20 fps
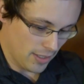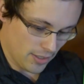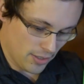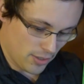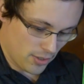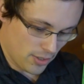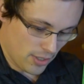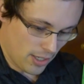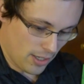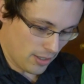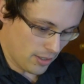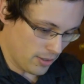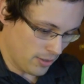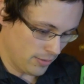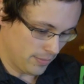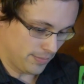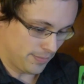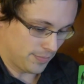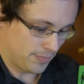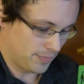
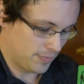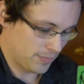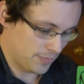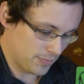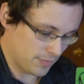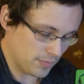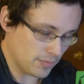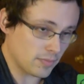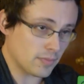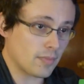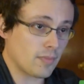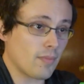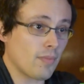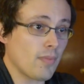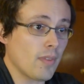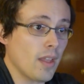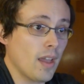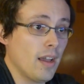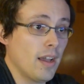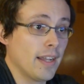So,
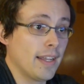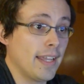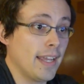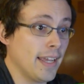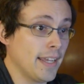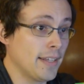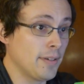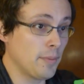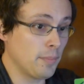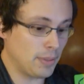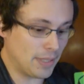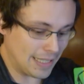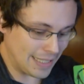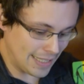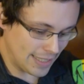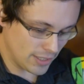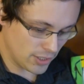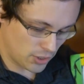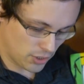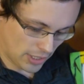again,
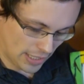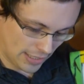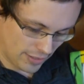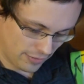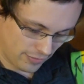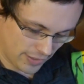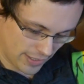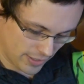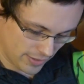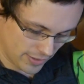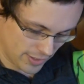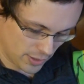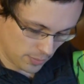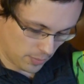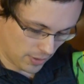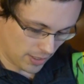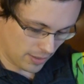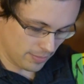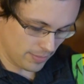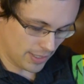please try to figure this
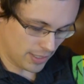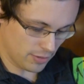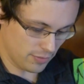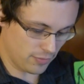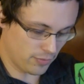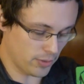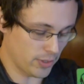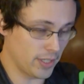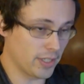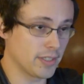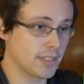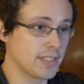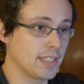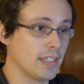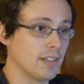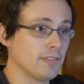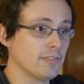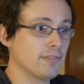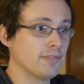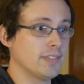problem out for
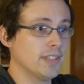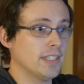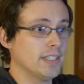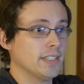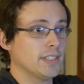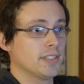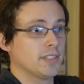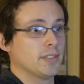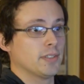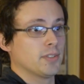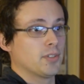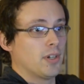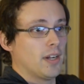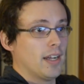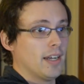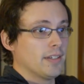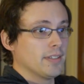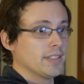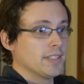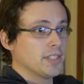yourself first. Draw
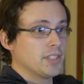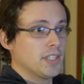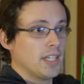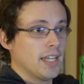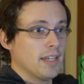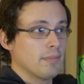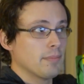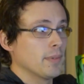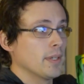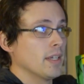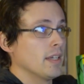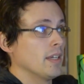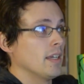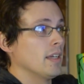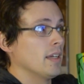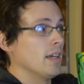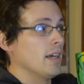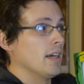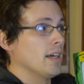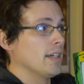out the shape.
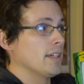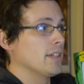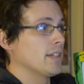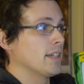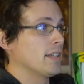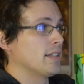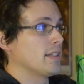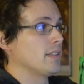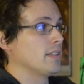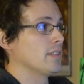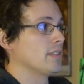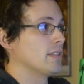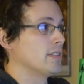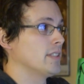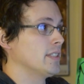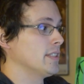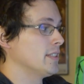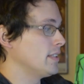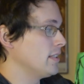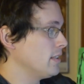You're going to
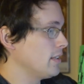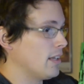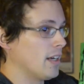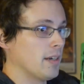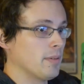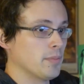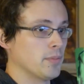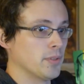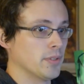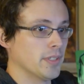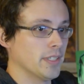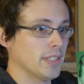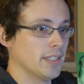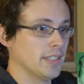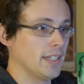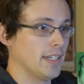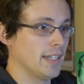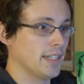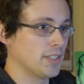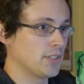learn a lot more
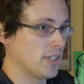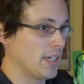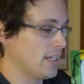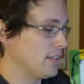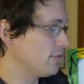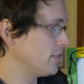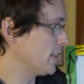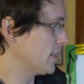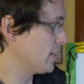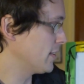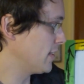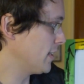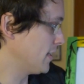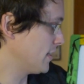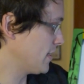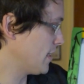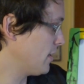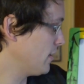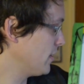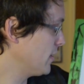trying to figure
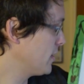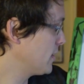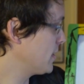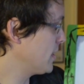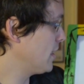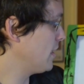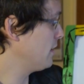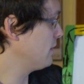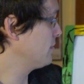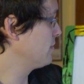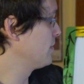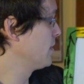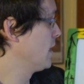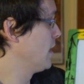things out yourself.